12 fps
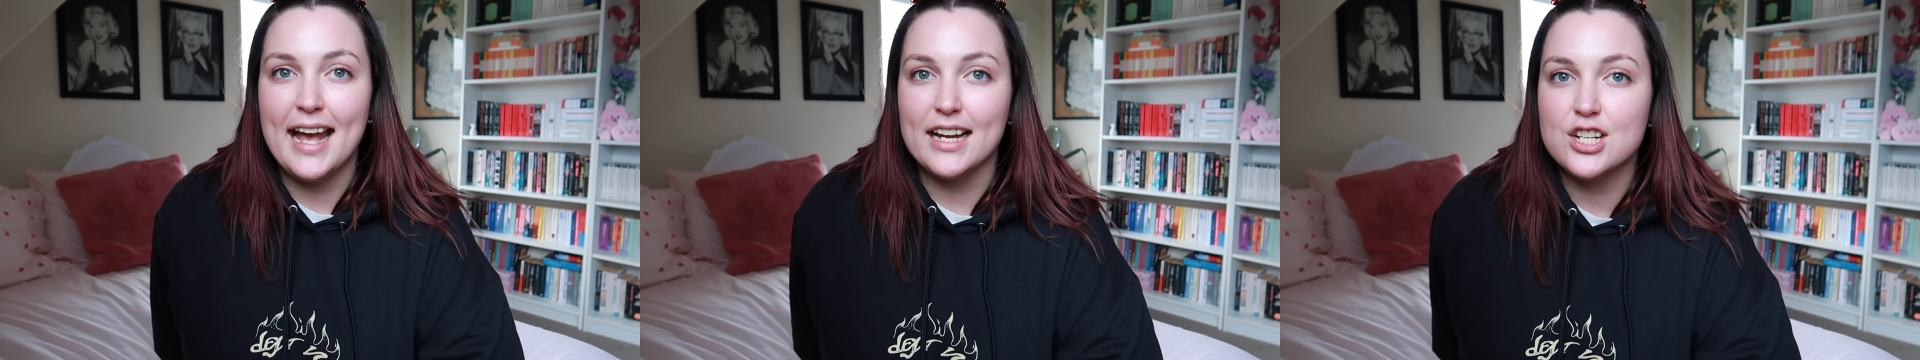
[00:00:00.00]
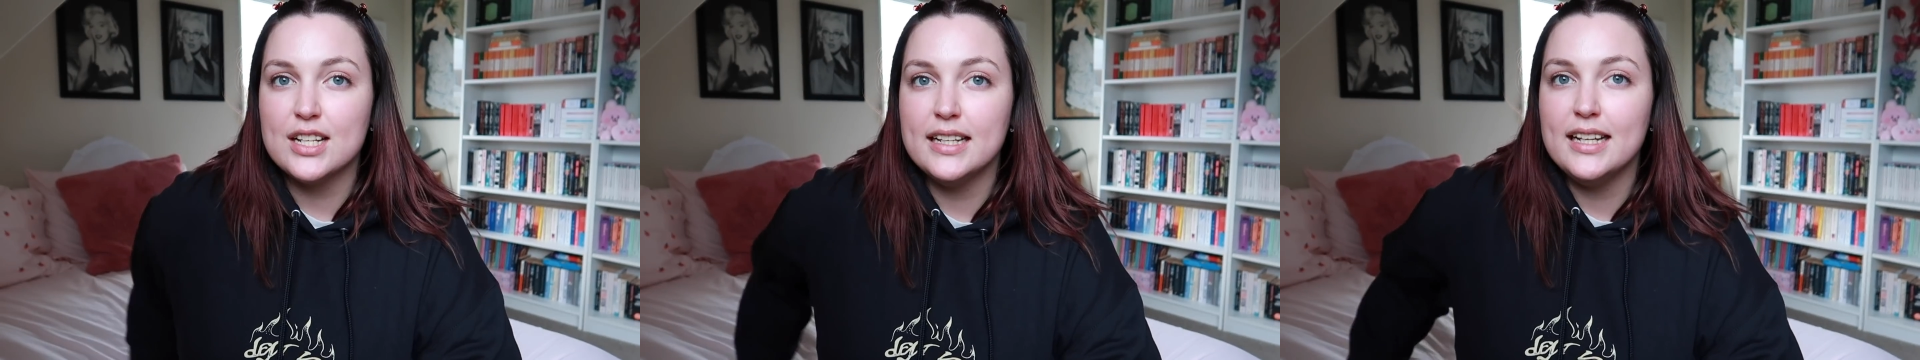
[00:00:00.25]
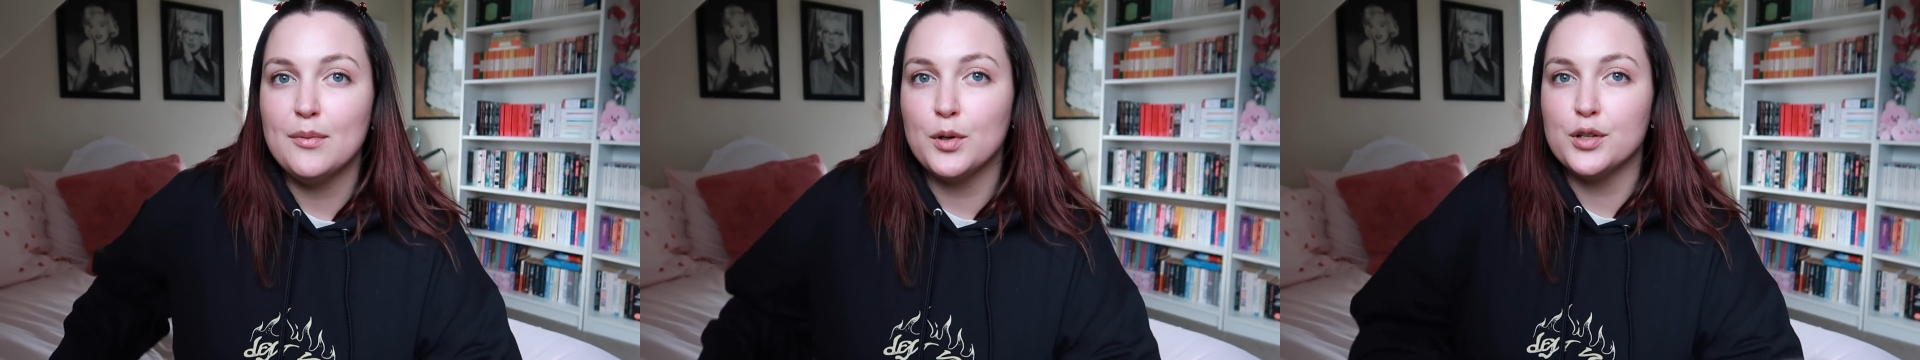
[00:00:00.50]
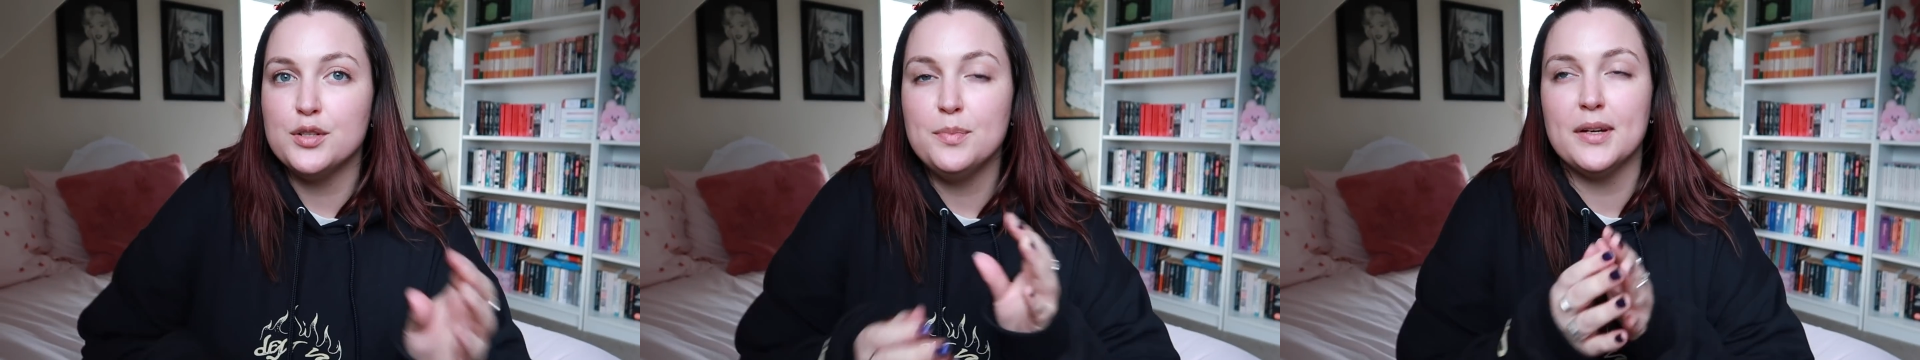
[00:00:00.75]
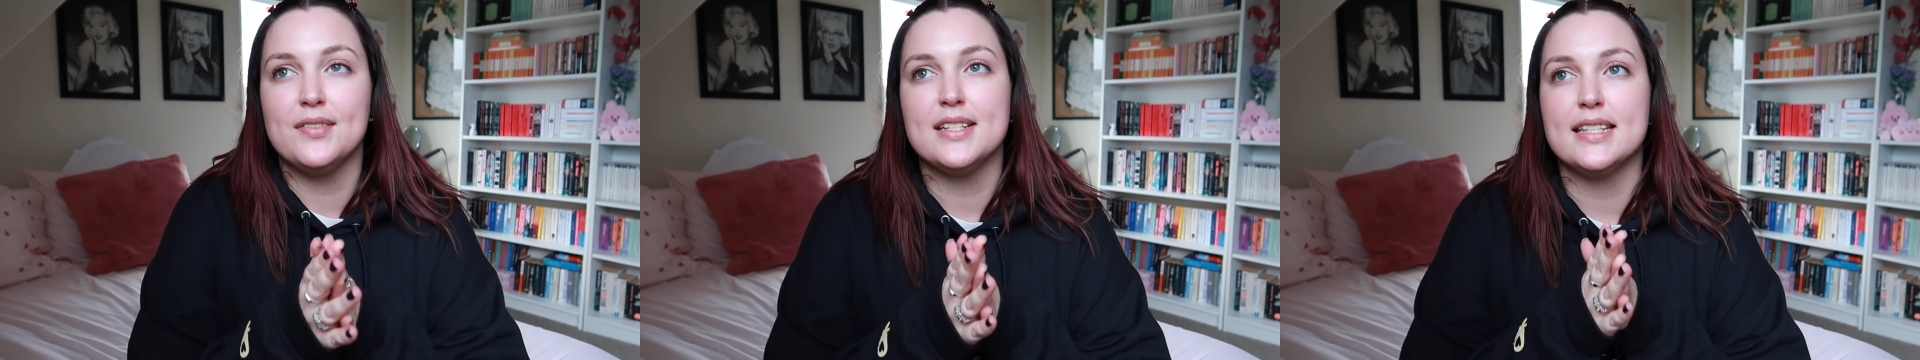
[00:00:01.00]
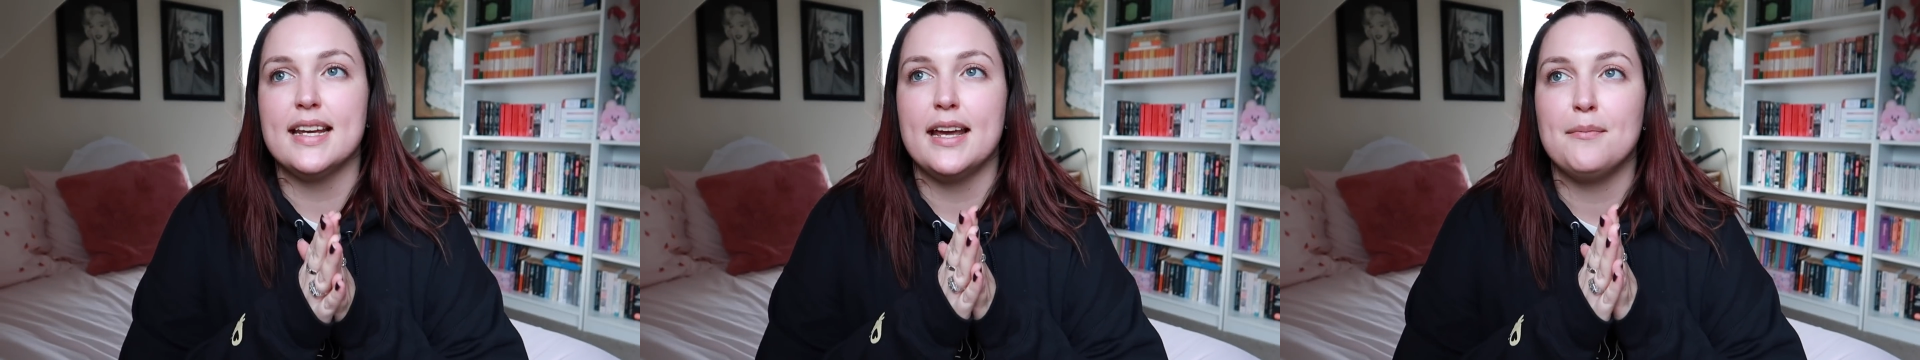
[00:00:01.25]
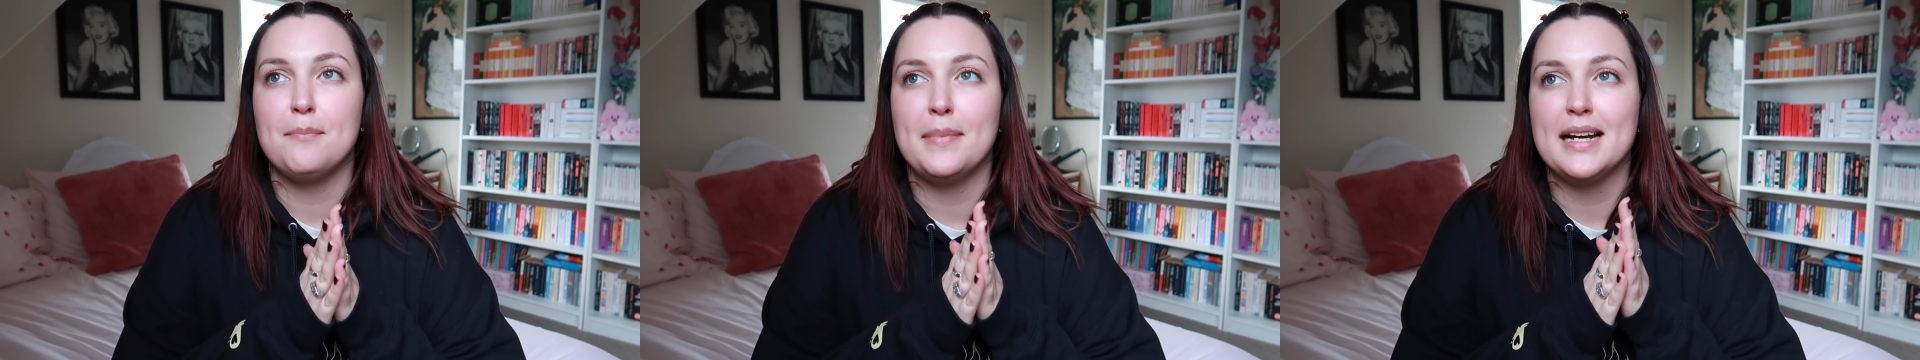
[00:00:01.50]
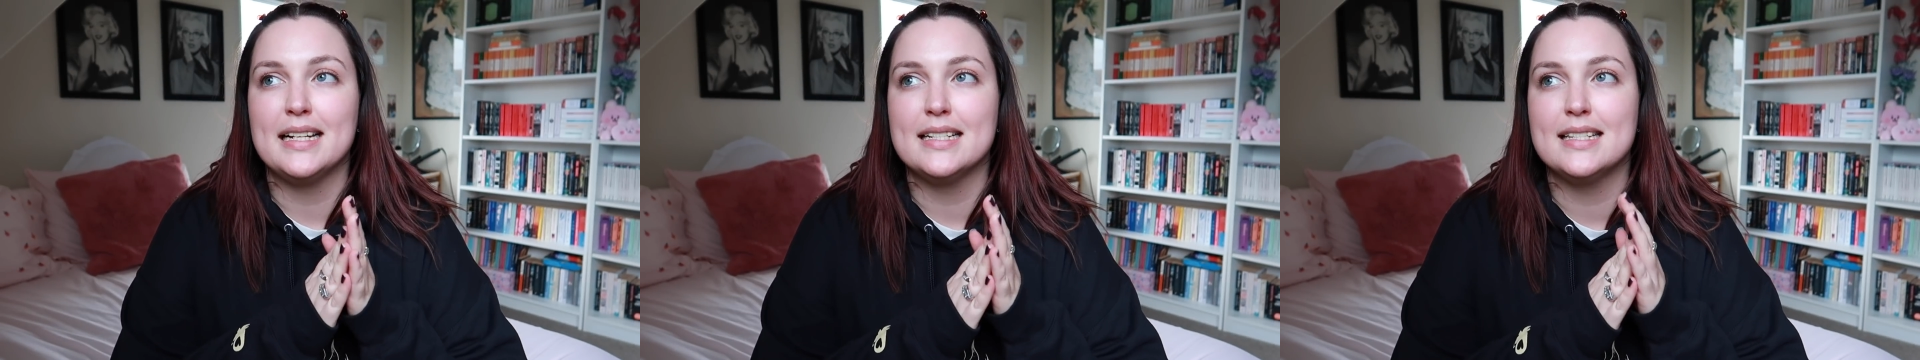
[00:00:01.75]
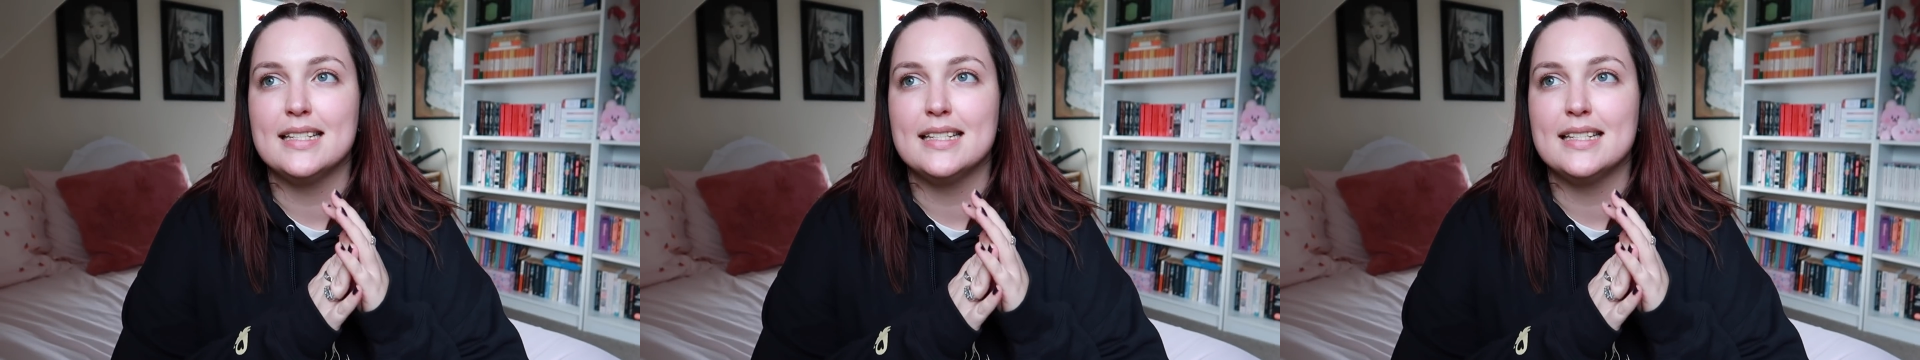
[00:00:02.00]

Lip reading: Actually, I'm going to preface that by